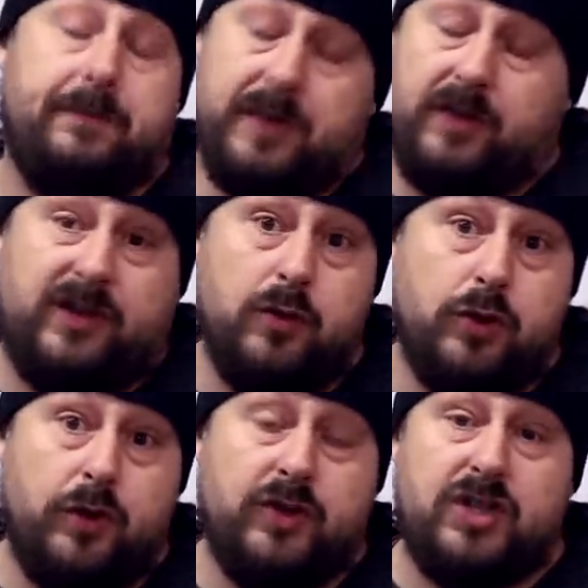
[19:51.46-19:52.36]
Still
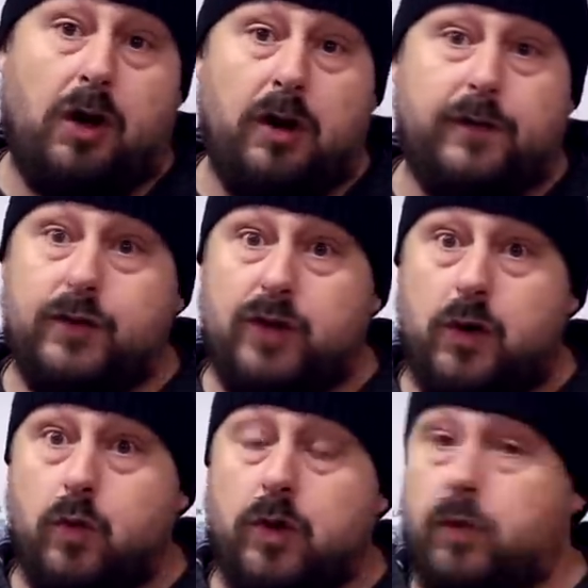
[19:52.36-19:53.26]
good on the tire if you
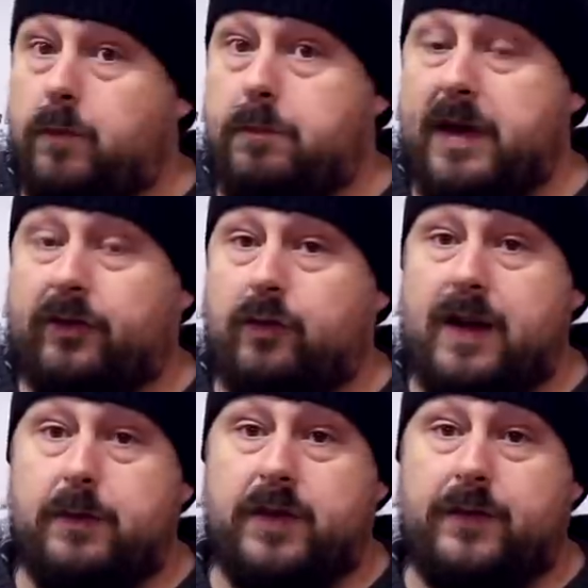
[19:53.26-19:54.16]
don't want to mess
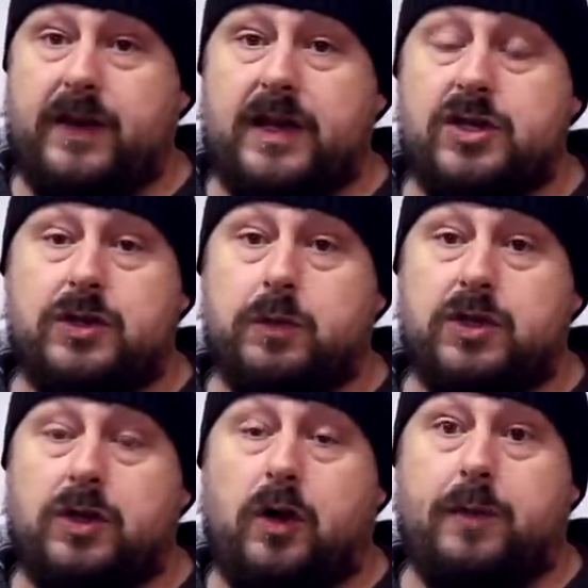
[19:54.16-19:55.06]
around with the finish,
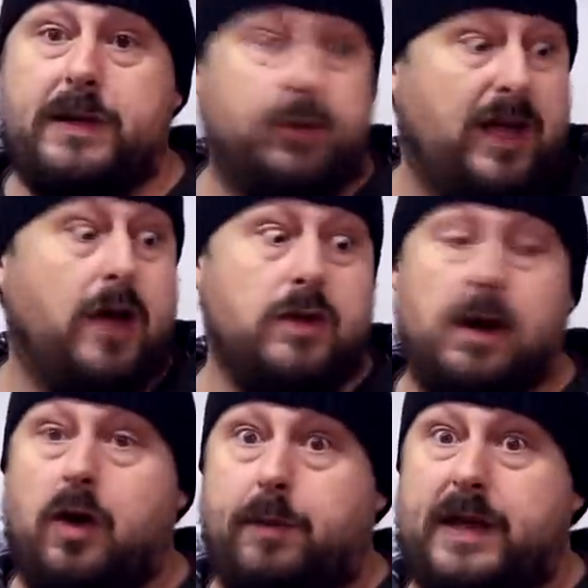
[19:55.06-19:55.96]
which a lot of people don't. A
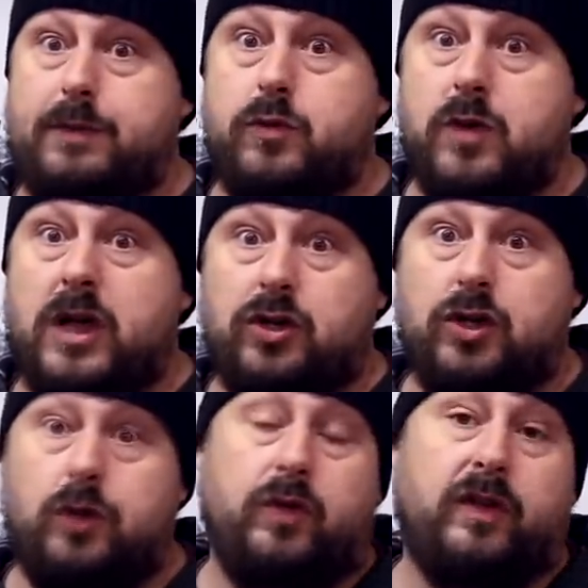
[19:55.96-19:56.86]
lot of people
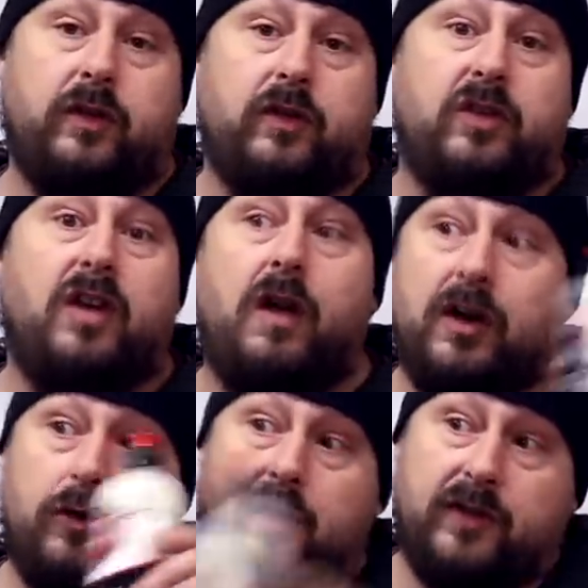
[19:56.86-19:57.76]
use this as a tire
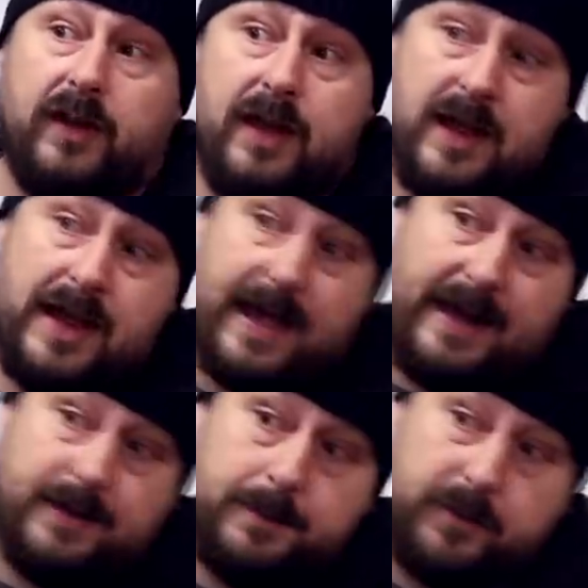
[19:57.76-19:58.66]
dressing.
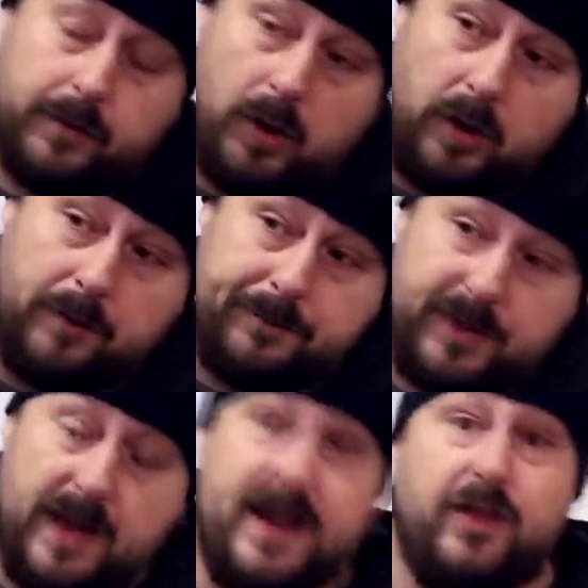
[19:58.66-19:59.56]
Adams have got
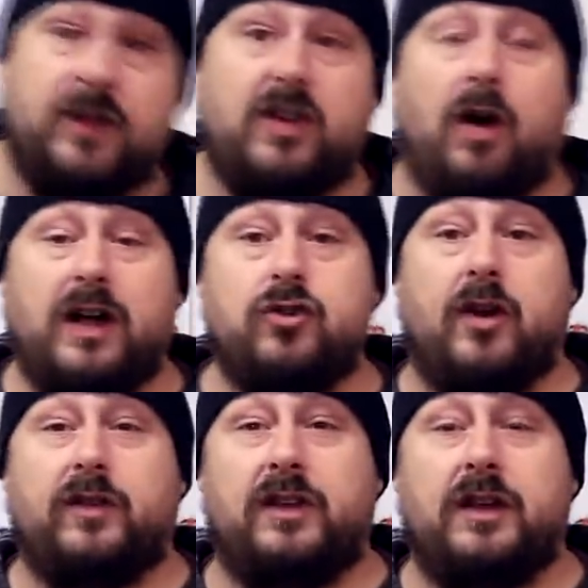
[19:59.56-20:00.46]
another tire
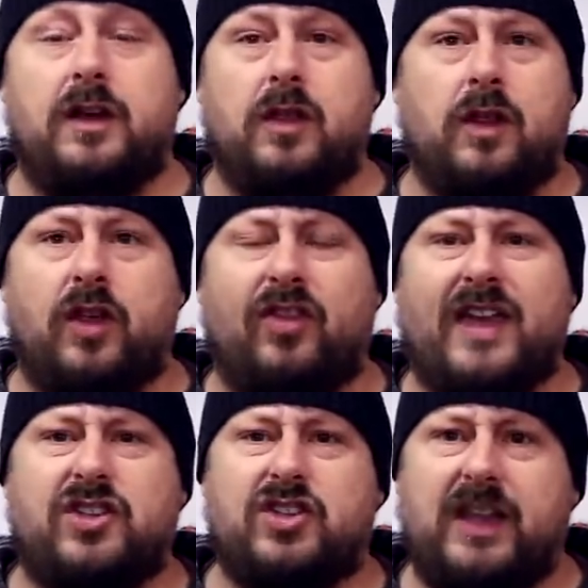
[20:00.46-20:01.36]
dressing,
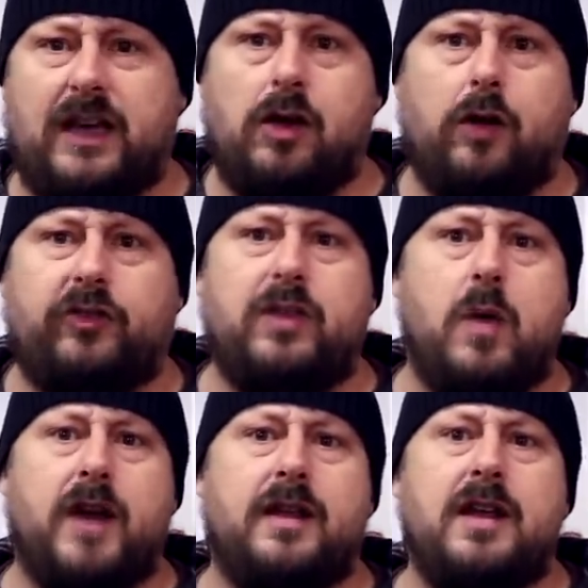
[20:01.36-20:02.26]
their slick glossy
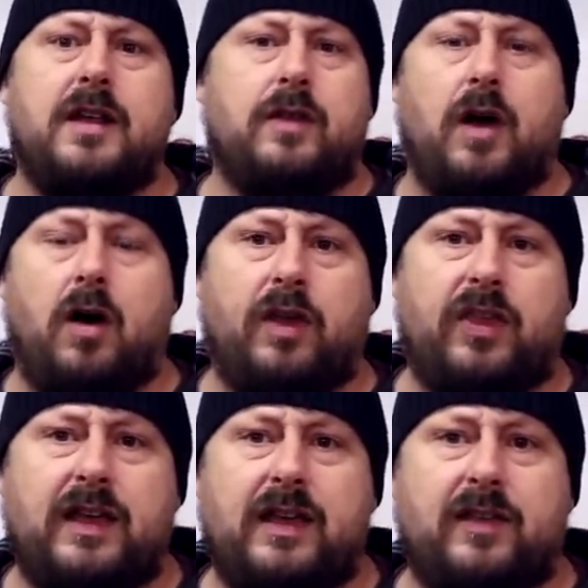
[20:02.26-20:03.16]
one, that I
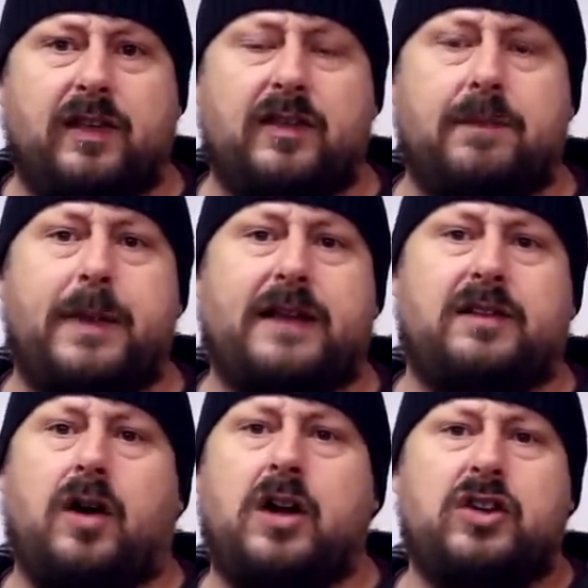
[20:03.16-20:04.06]
think is a better
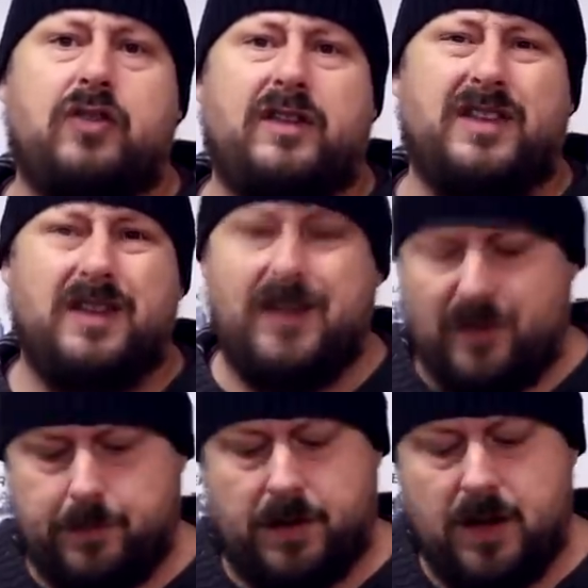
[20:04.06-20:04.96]
tire dressing than
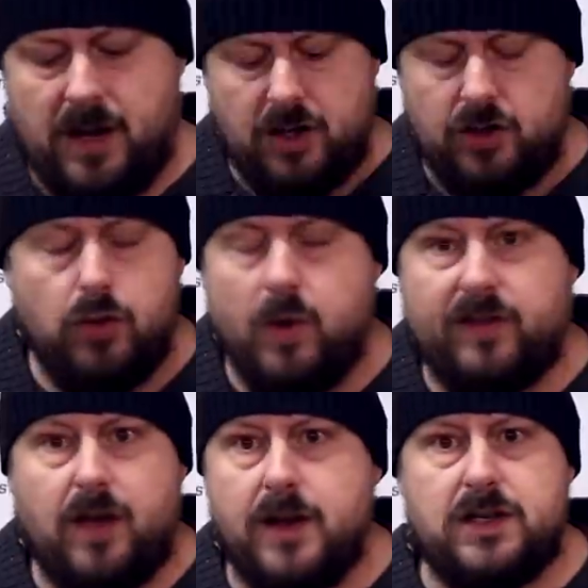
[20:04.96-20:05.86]
this, but you
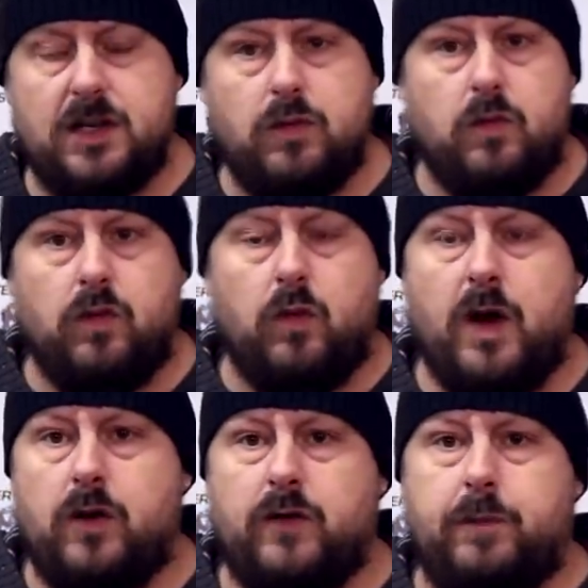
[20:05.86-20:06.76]
always go into the
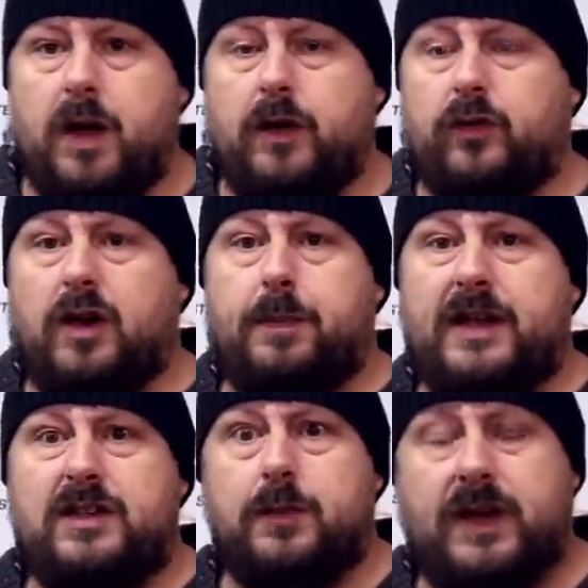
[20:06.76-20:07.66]
world of personal
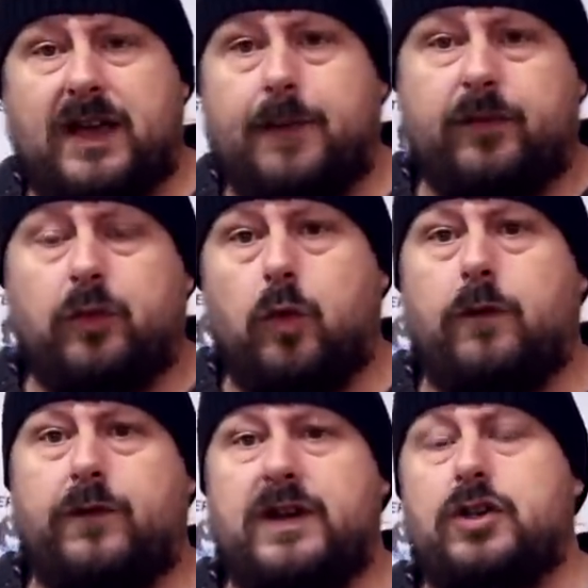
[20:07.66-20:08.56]
opinion when it comes to
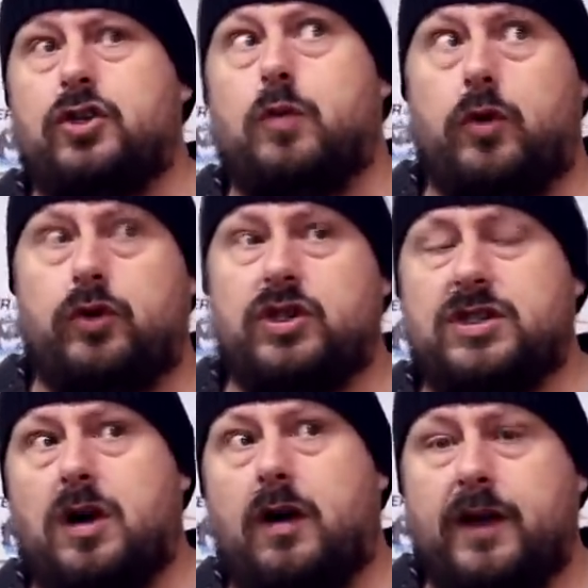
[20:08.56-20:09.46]
what finish you want in your
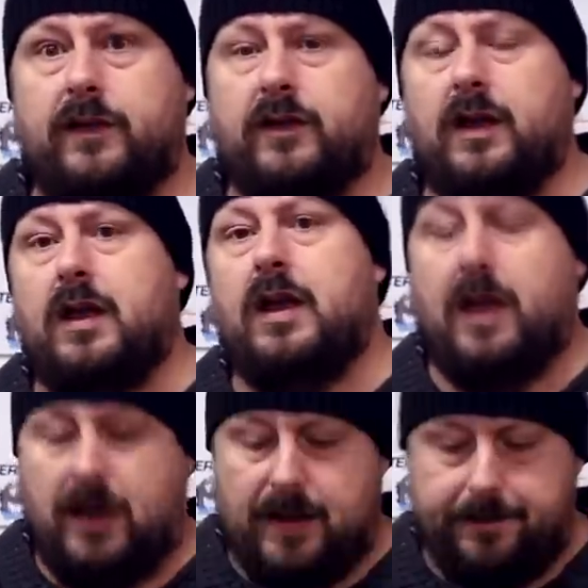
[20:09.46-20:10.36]
tires.
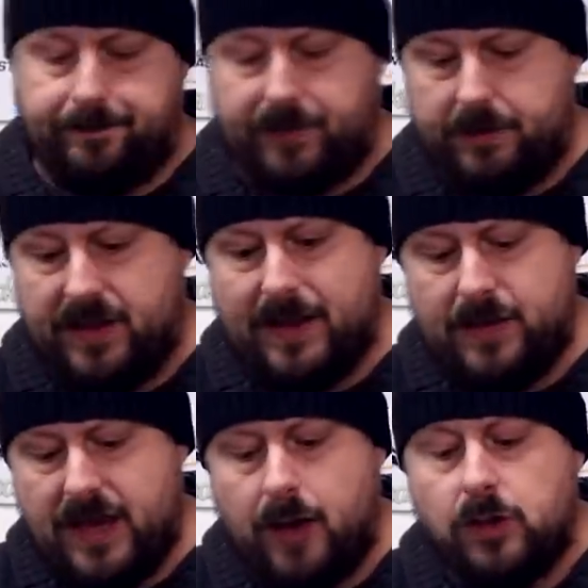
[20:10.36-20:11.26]
But there
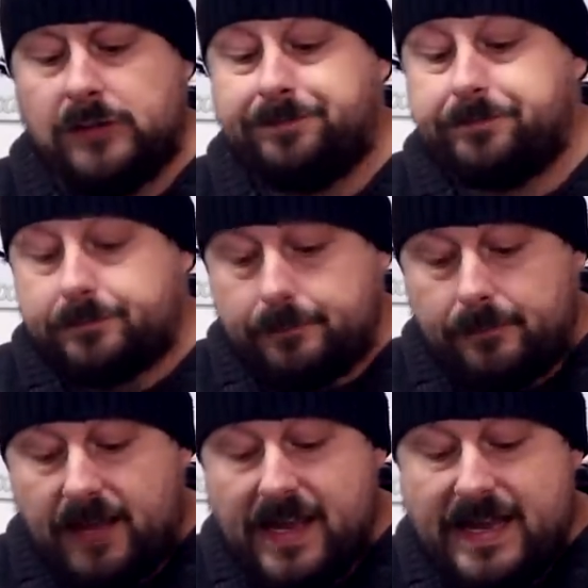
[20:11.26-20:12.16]
we go.
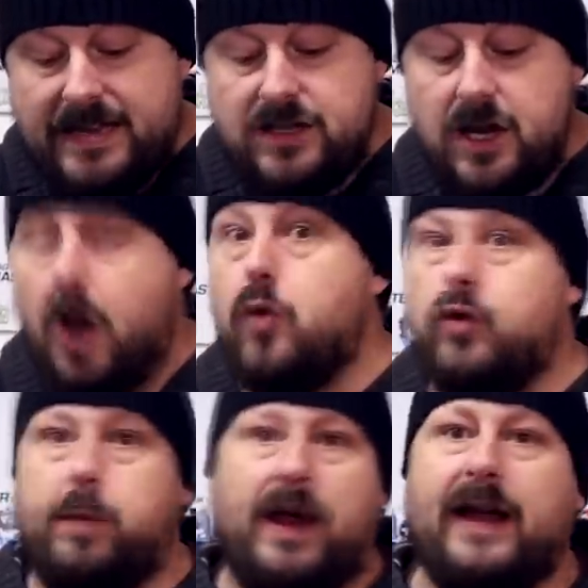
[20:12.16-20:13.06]
In
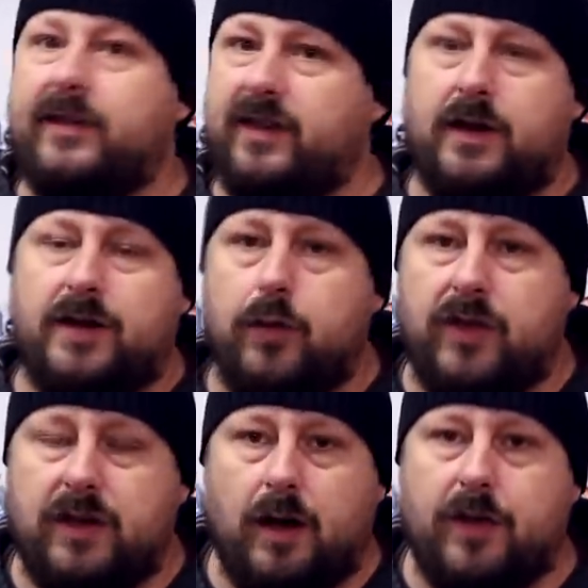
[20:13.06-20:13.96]
gold place, and I
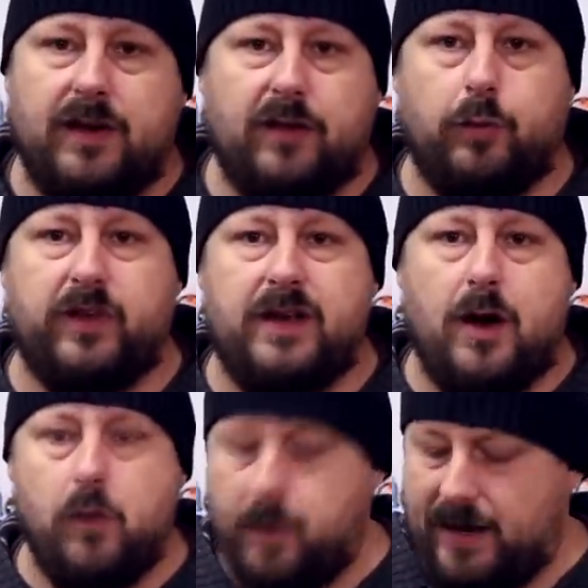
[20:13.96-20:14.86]
think this was in
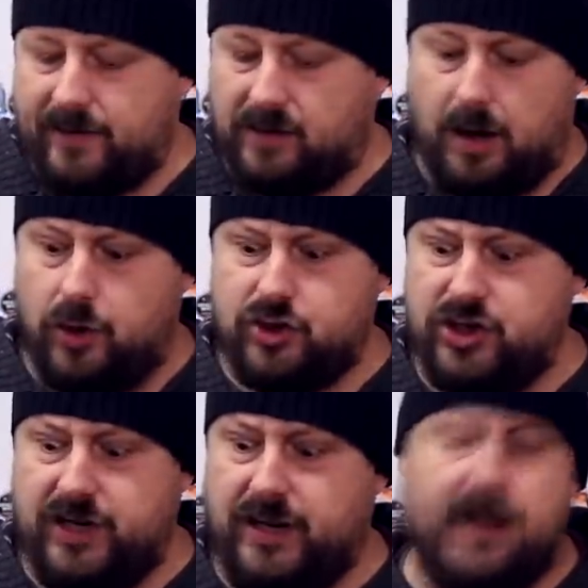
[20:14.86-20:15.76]
gold place
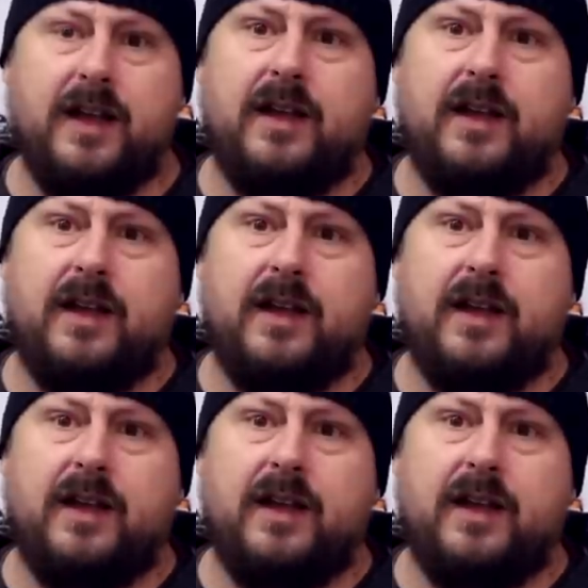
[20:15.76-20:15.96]
last year.